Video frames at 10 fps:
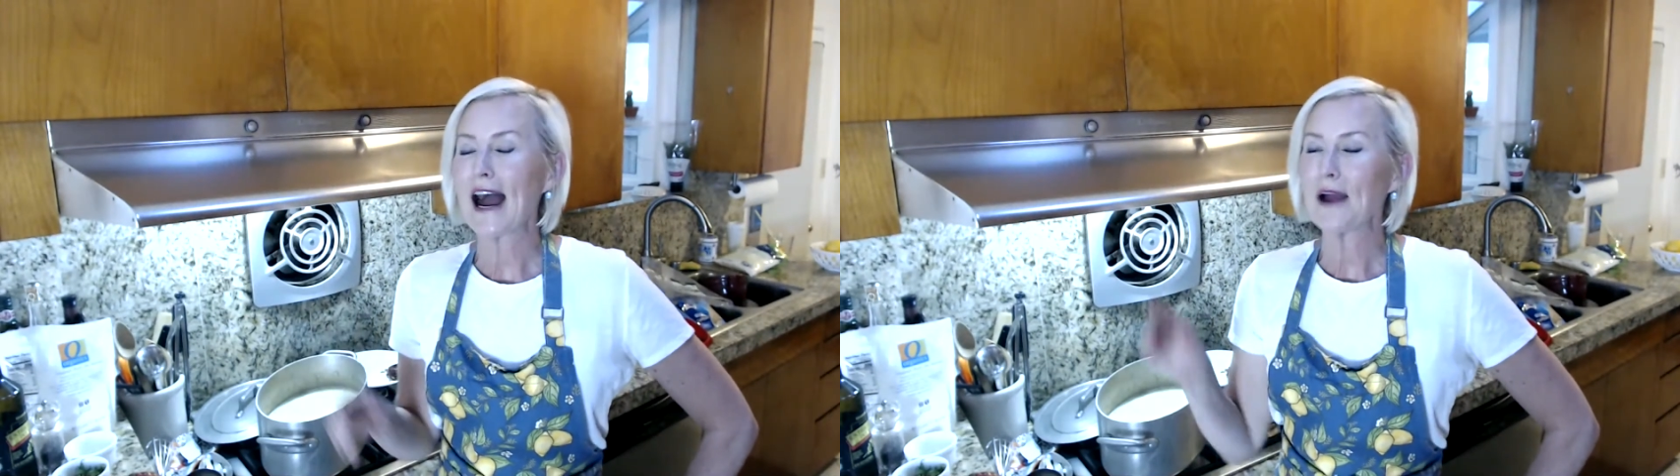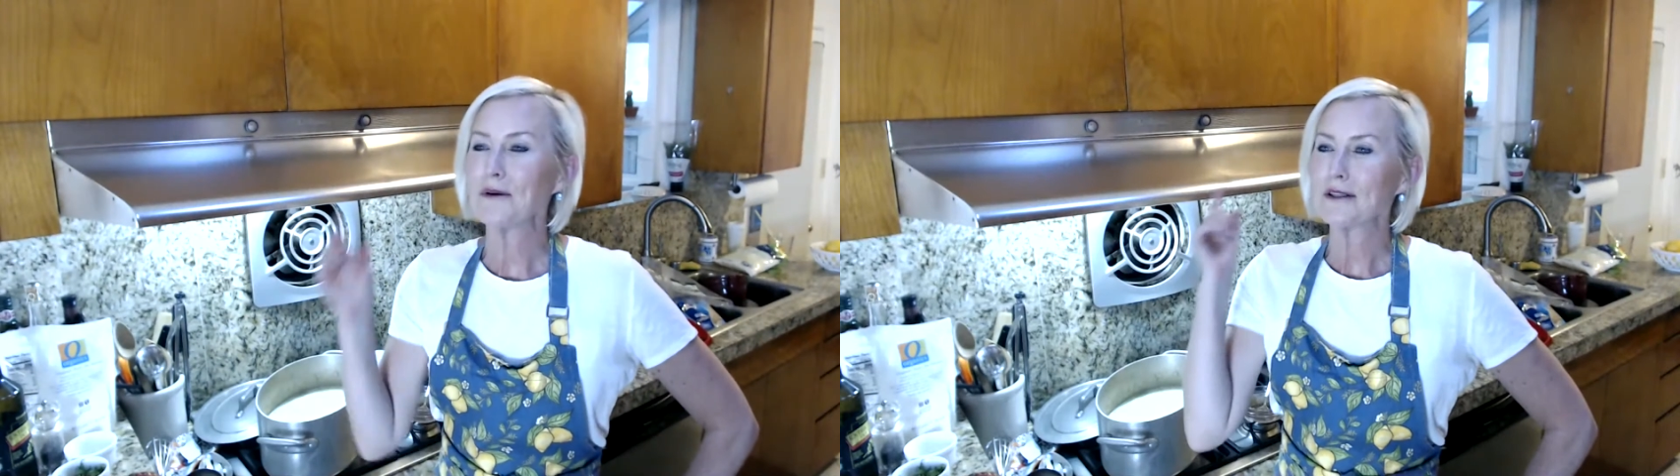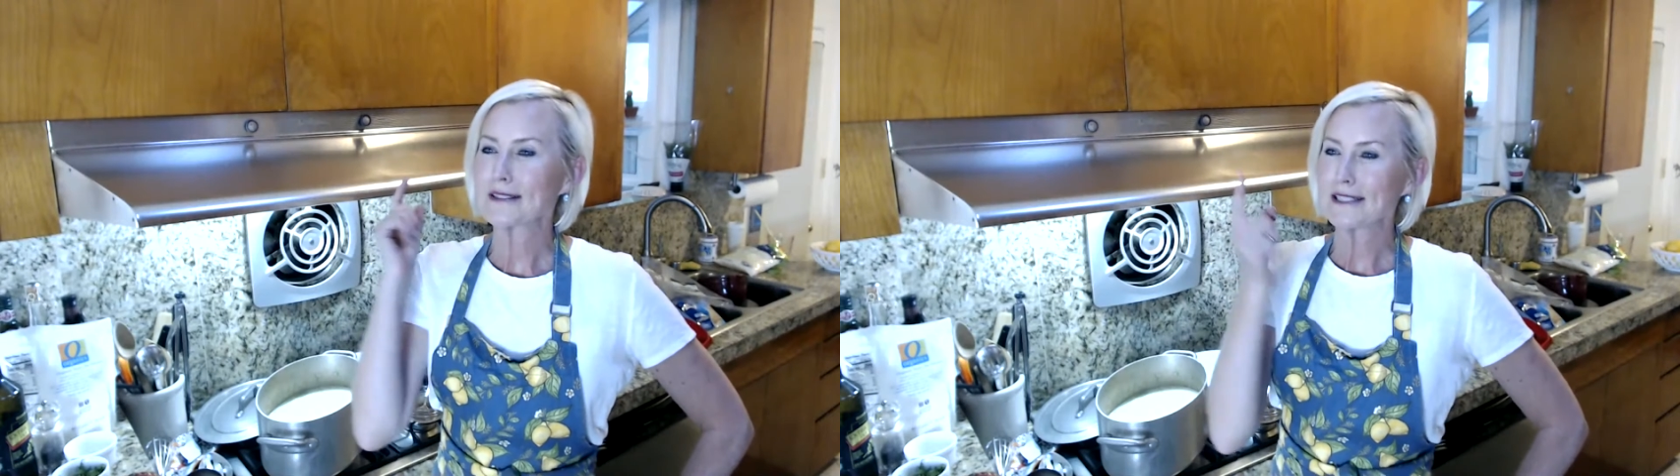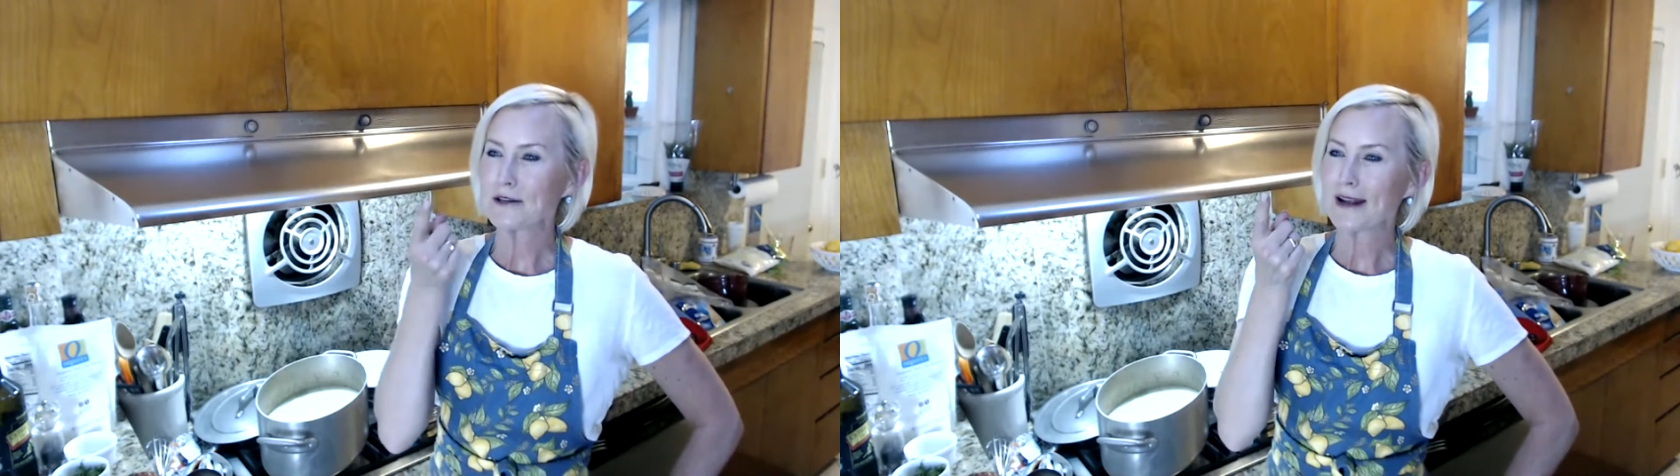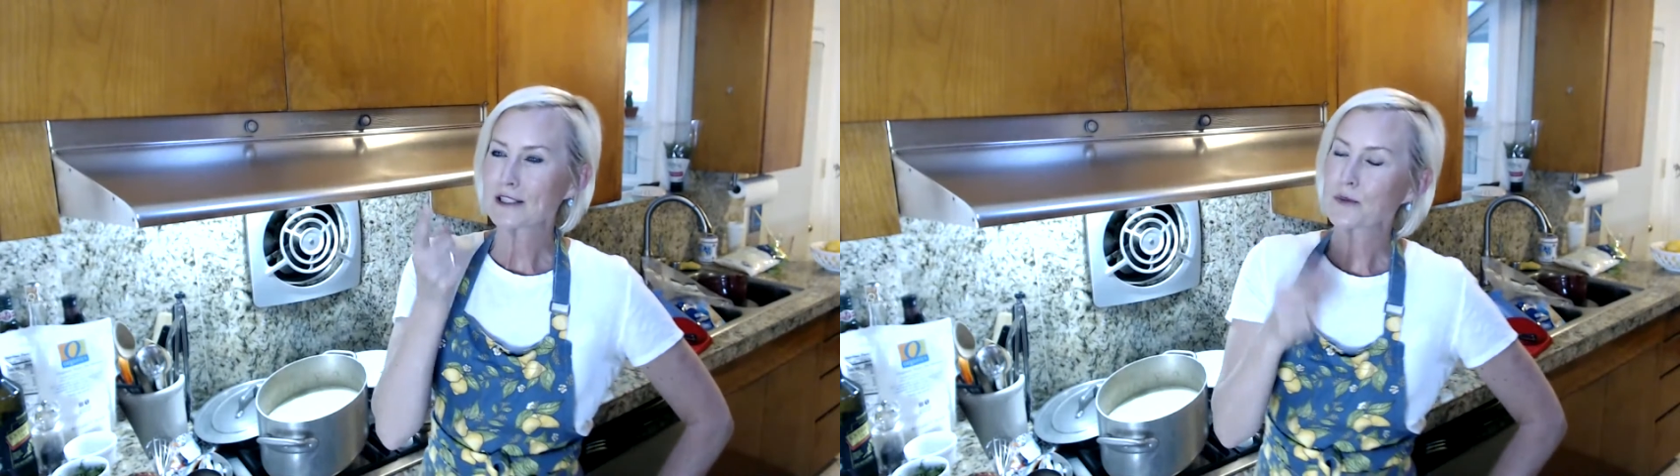I will see
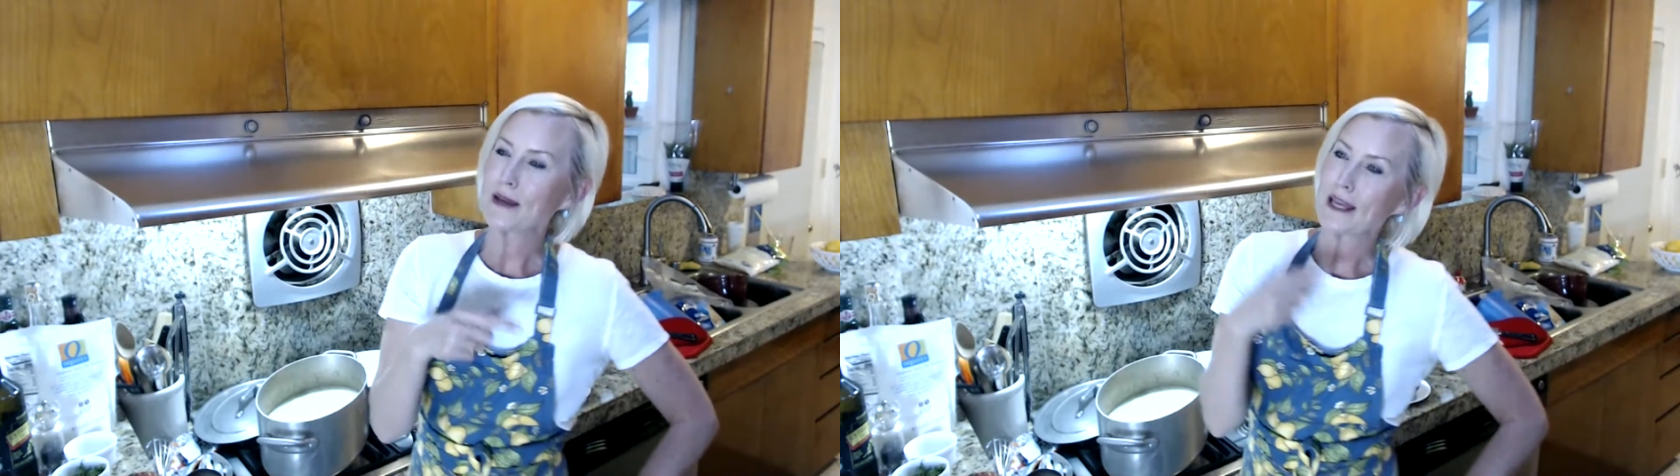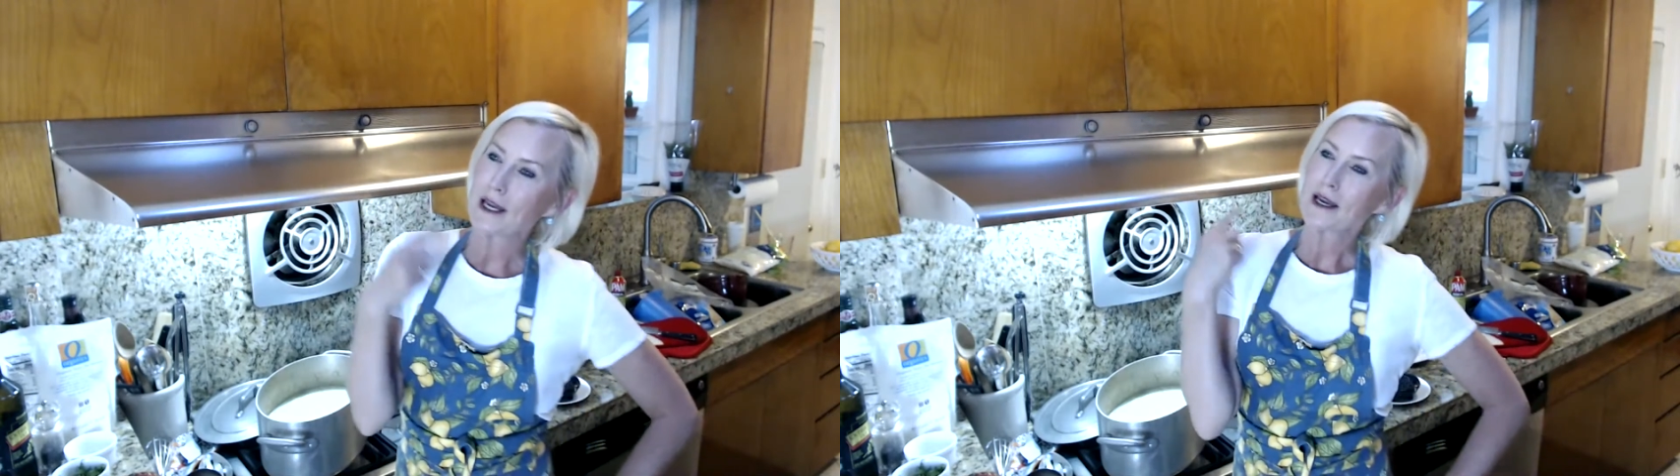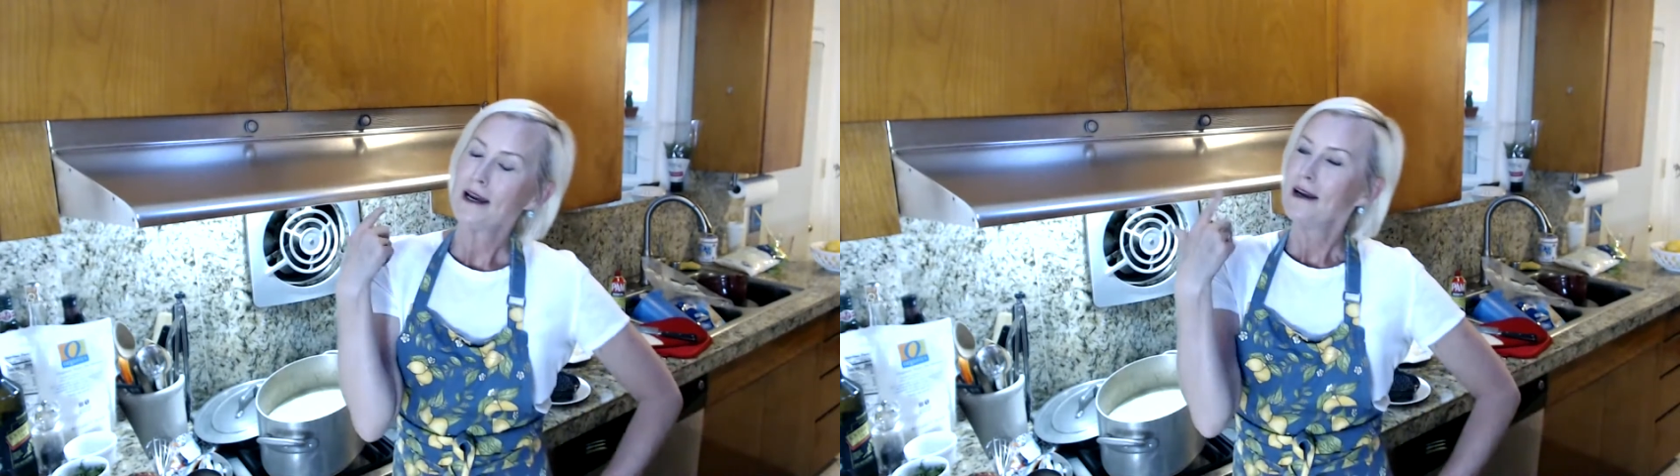you next week.